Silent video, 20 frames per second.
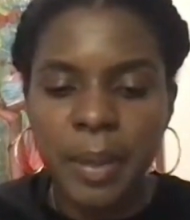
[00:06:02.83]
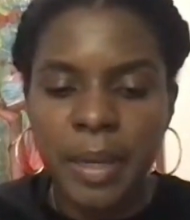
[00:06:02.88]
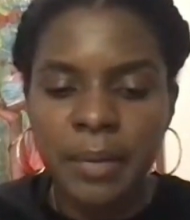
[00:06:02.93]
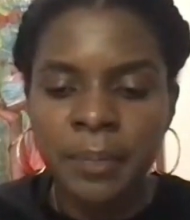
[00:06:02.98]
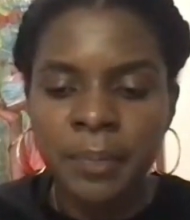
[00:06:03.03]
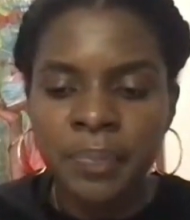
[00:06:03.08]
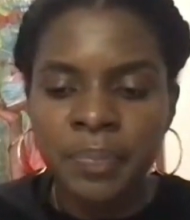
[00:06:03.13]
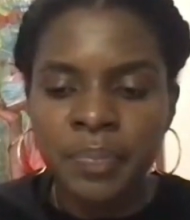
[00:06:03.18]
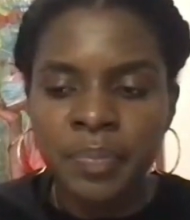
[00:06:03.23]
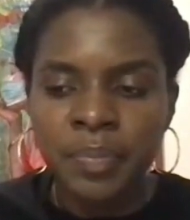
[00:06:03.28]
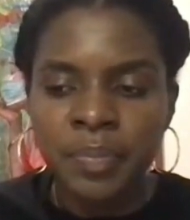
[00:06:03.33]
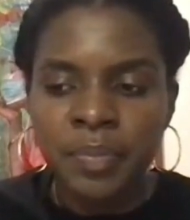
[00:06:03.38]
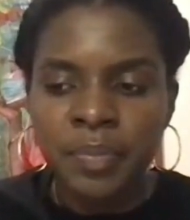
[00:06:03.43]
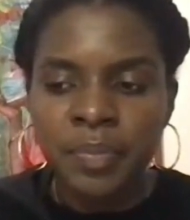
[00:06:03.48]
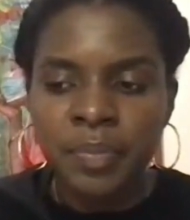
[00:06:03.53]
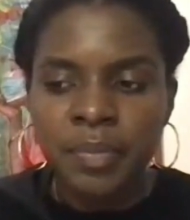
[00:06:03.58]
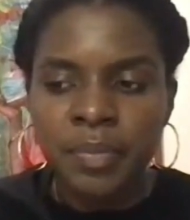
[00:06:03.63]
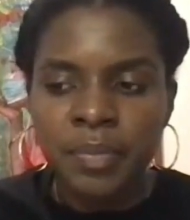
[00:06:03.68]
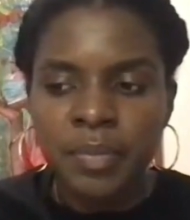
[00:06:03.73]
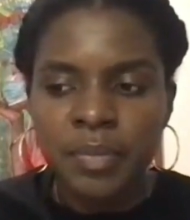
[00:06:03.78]
But
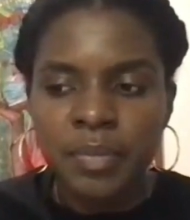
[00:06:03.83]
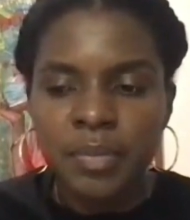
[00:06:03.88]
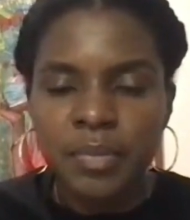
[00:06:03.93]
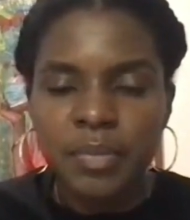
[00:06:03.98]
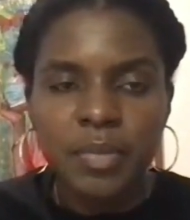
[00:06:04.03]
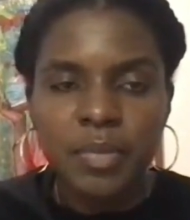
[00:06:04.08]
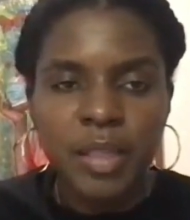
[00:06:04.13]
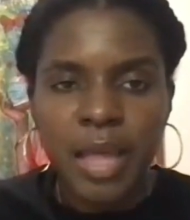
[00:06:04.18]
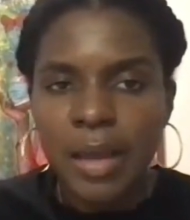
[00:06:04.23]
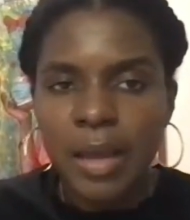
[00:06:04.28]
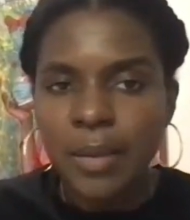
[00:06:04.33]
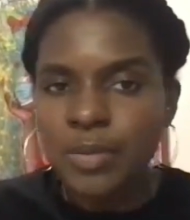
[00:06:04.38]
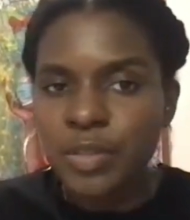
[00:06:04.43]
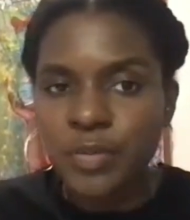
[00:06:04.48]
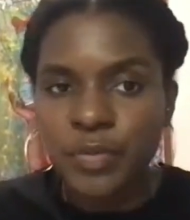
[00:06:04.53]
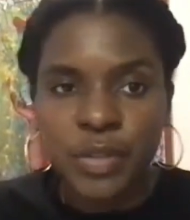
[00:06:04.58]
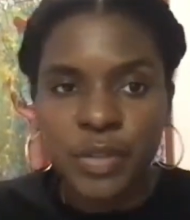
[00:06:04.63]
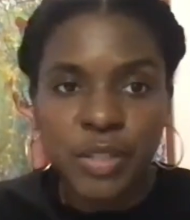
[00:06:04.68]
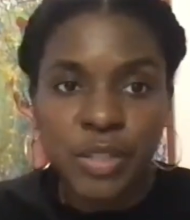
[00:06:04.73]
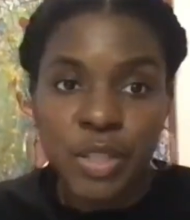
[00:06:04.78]
I
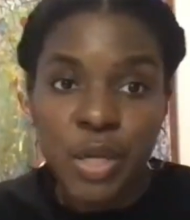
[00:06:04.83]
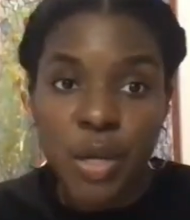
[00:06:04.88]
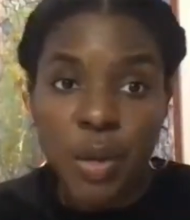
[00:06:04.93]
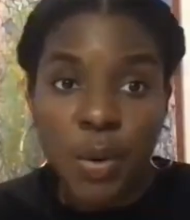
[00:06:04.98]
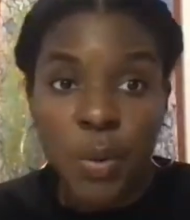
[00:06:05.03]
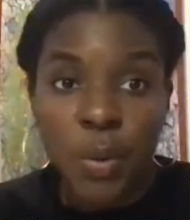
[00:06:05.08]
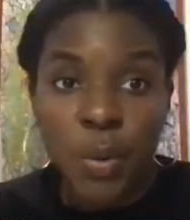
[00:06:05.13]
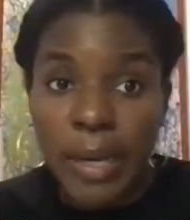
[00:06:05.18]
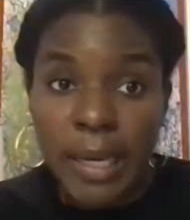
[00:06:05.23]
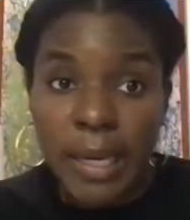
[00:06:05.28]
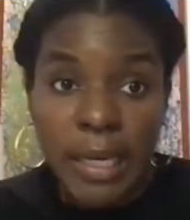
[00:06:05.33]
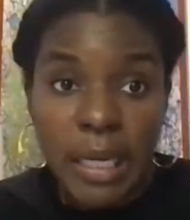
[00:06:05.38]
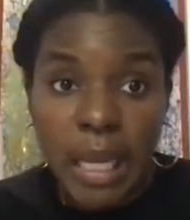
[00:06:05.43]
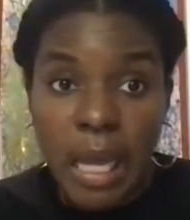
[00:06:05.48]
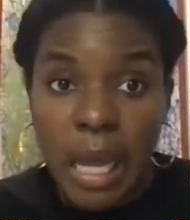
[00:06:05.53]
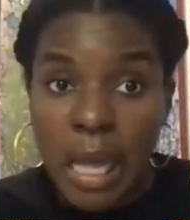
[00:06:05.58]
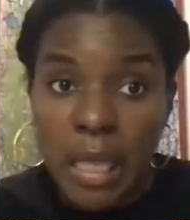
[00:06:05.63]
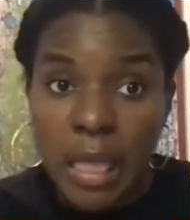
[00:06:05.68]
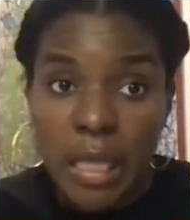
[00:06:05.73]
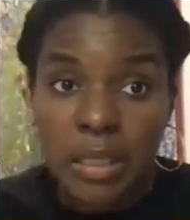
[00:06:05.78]
was the first to go away to
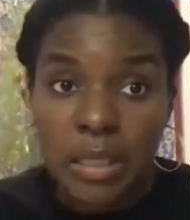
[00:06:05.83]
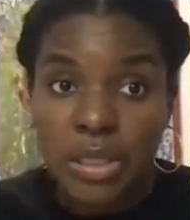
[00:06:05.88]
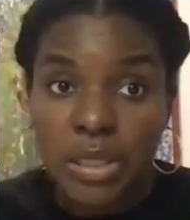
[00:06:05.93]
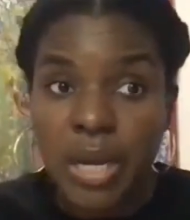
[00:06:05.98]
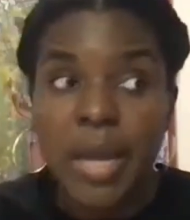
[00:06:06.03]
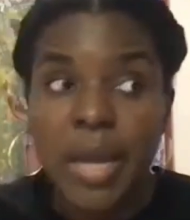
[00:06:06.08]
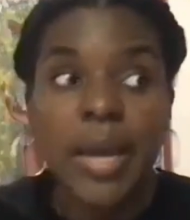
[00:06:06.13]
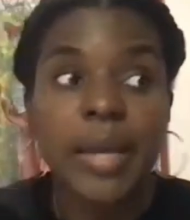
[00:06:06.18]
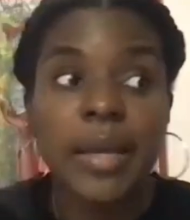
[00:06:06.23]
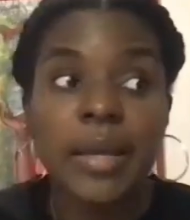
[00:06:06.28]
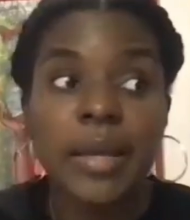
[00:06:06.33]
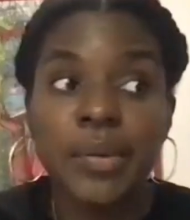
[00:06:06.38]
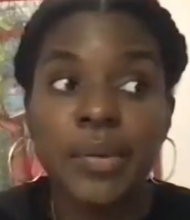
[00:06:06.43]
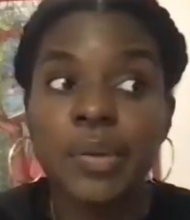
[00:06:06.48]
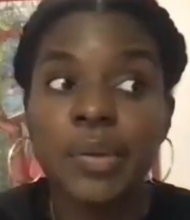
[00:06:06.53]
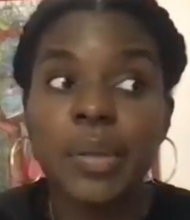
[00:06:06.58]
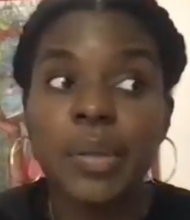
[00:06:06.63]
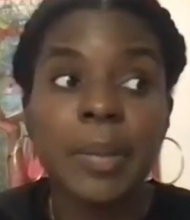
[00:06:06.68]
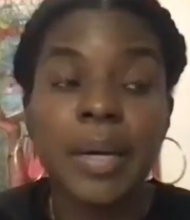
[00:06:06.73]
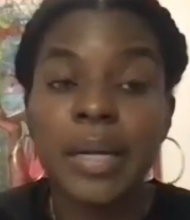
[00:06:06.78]
college. I didn't know
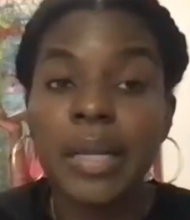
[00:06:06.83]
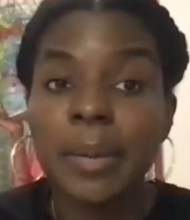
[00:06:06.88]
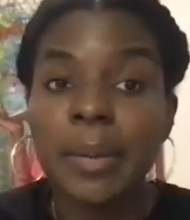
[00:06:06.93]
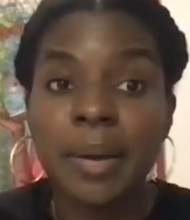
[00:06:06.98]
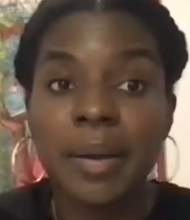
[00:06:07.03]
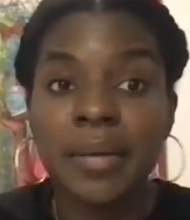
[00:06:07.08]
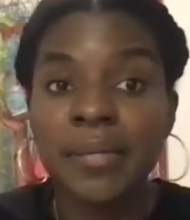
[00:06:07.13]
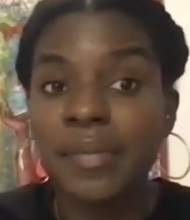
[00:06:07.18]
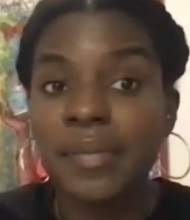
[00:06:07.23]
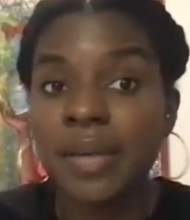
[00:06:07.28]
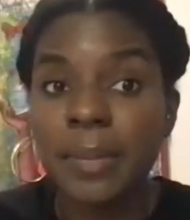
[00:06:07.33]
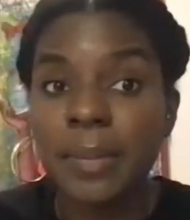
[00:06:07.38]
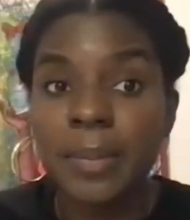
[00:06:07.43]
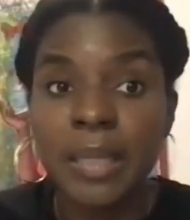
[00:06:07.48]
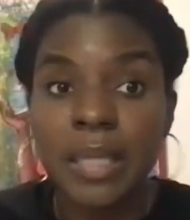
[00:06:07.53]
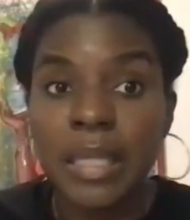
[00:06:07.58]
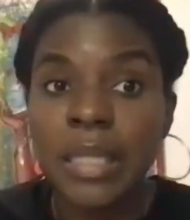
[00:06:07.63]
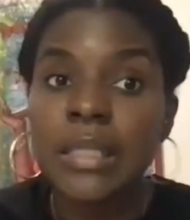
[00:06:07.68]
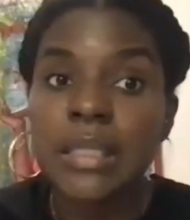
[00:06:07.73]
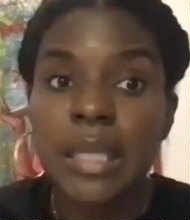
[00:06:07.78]
anybody in my
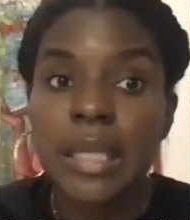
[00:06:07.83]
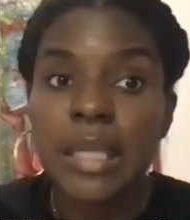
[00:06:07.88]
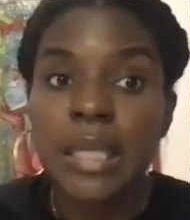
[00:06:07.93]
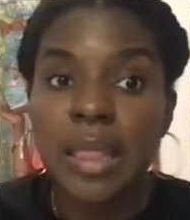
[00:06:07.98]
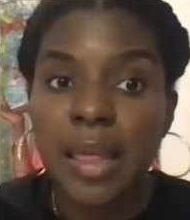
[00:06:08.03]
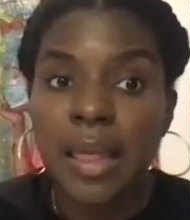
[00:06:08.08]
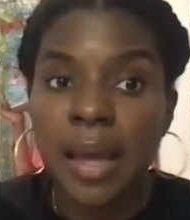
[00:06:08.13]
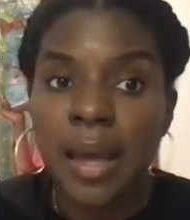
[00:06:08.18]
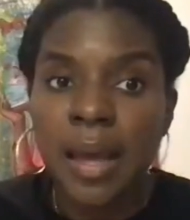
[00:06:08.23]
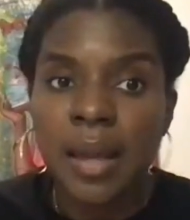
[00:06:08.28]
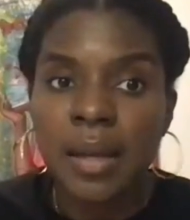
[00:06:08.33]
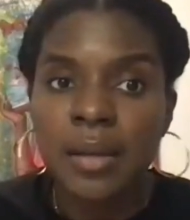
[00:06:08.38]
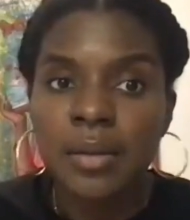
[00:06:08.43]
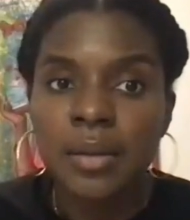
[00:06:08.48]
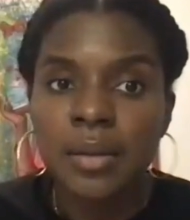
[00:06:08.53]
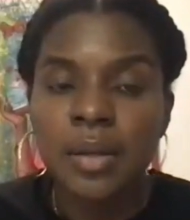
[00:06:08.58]
family that did that.